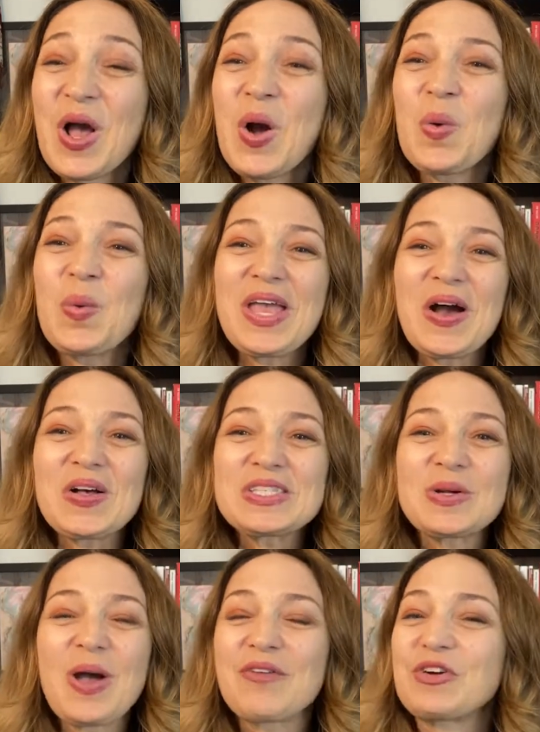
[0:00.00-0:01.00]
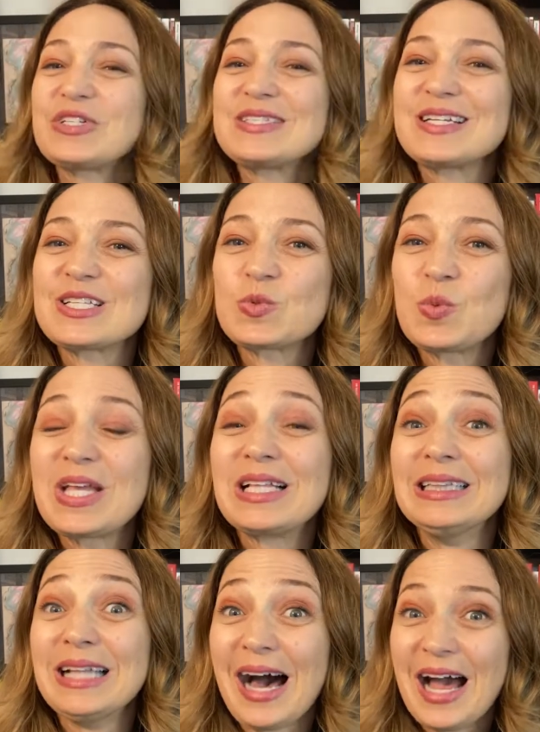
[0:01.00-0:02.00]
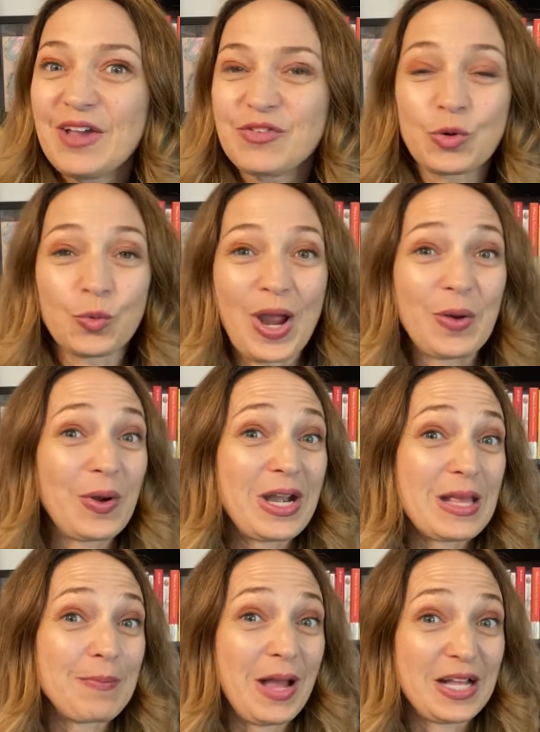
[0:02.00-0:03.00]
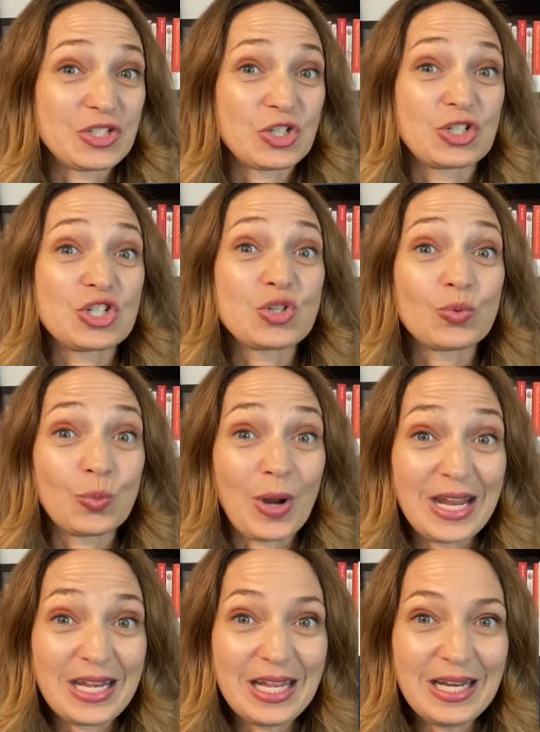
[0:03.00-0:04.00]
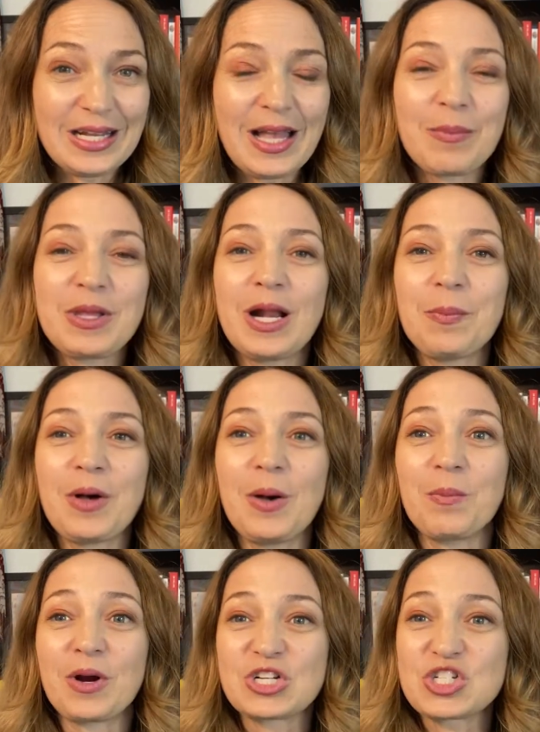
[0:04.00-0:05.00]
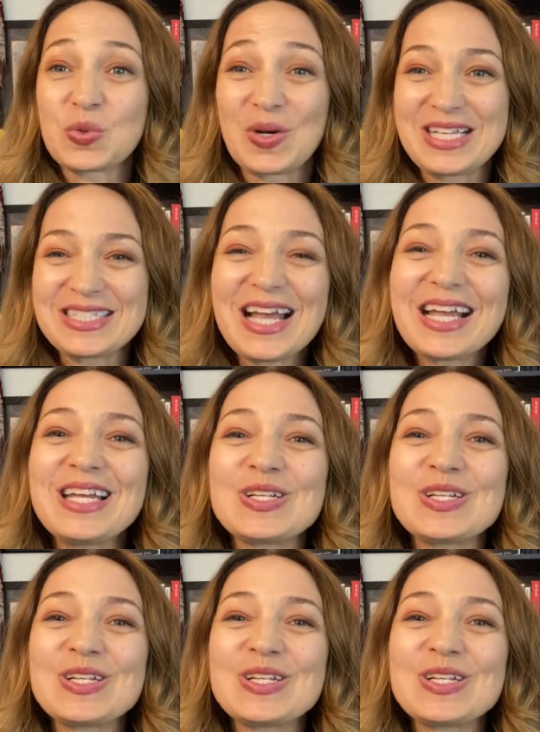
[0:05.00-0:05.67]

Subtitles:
We also have our 6-week live grant writing master training coming up on March 22nd,